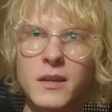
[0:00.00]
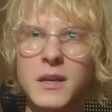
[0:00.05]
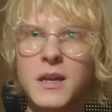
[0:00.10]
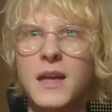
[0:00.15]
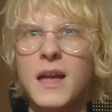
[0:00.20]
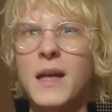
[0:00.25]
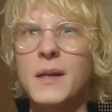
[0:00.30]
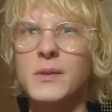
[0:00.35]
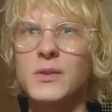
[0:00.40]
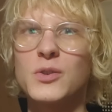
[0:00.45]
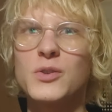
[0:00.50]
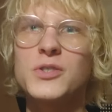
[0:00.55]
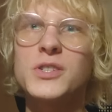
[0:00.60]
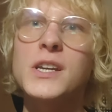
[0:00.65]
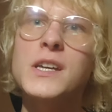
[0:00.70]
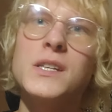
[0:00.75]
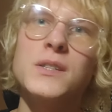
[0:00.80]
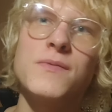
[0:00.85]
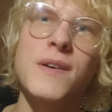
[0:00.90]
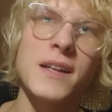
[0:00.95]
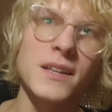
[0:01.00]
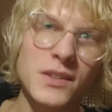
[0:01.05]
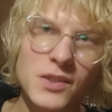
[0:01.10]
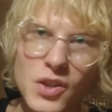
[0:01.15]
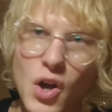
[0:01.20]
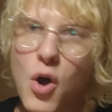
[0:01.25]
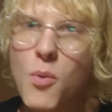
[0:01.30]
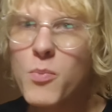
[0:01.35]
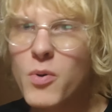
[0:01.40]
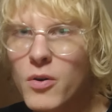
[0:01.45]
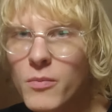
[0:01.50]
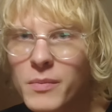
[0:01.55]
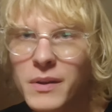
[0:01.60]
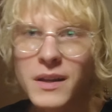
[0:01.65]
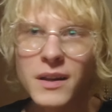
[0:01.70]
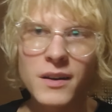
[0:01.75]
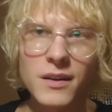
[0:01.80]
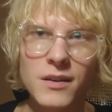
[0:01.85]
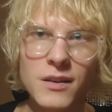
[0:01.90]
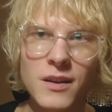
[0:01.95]
and to chase that
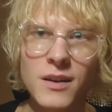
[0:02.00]
dopamine.